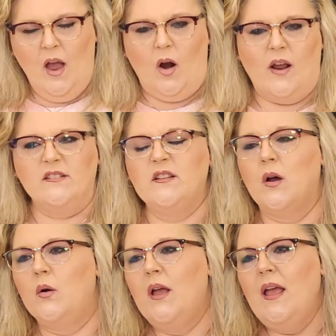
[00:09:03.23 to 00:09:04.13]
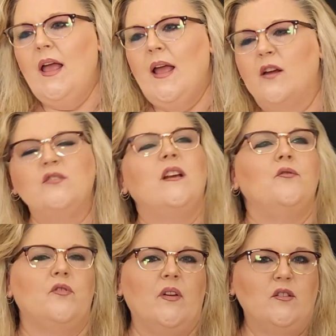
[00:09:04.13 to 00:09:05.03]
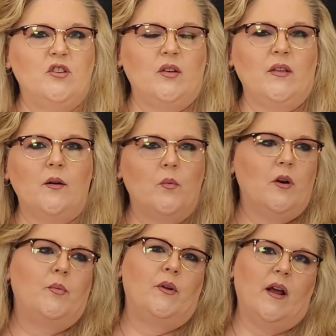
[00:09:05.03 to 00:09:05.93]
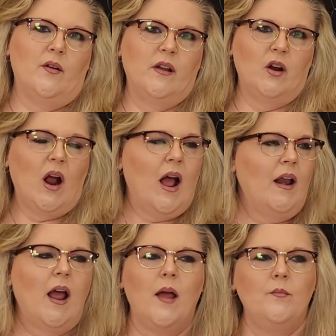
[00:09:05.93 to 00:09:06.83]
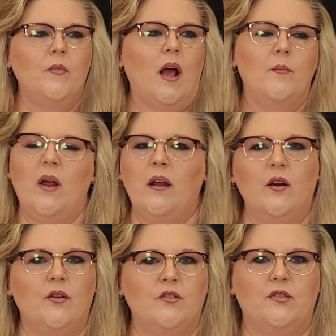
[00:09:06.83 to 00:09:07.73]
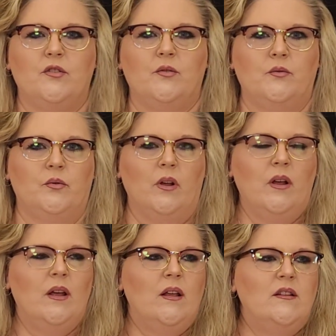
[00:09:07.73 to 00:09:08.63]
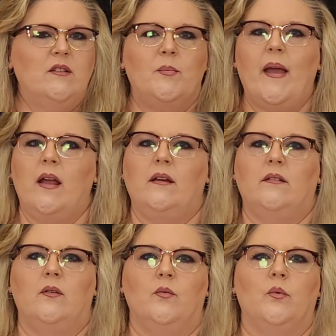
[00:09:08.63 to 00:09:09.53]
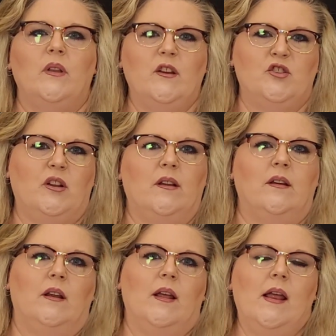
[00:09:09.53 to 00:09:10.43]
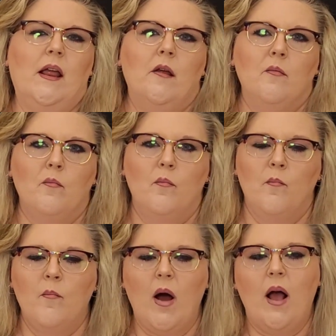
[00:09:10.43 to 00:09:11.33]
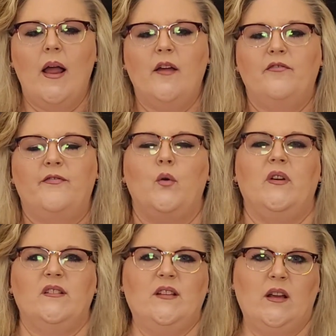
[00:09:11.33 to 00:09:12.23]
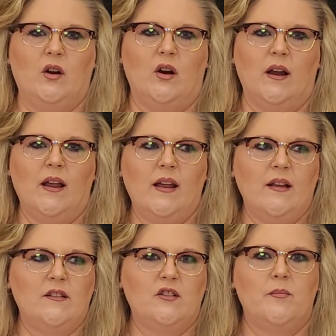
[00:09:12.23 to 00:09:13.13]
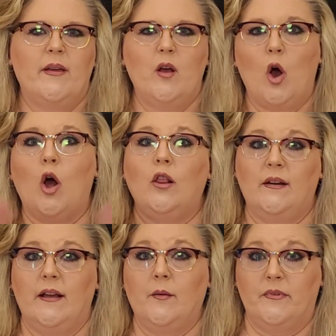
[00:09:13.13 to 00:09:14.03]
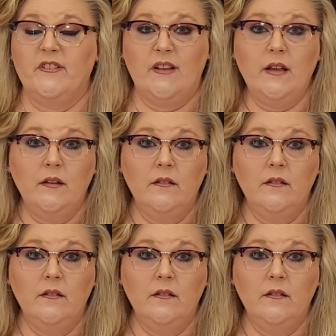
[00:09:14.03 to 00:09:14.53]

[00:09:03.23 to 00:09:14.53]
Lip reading: All right, so here's the other thing too that I want to put out here. I'm not here to debate religion. My focus here is to be all-encompassing